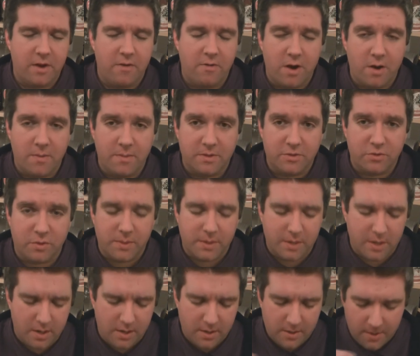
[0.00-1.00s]
aromas
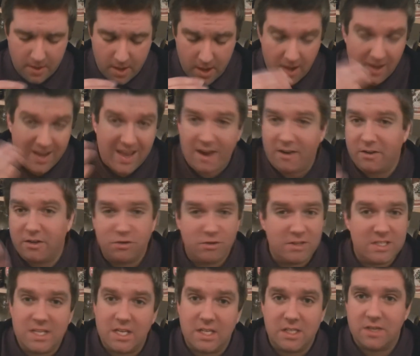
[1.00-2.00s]
from it, and
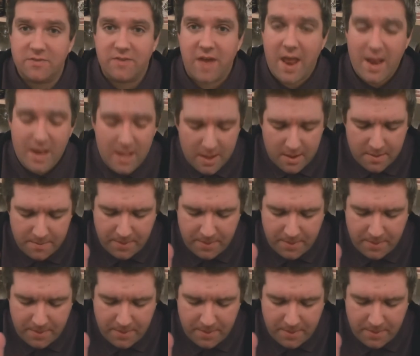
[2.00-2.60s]
characteristics of any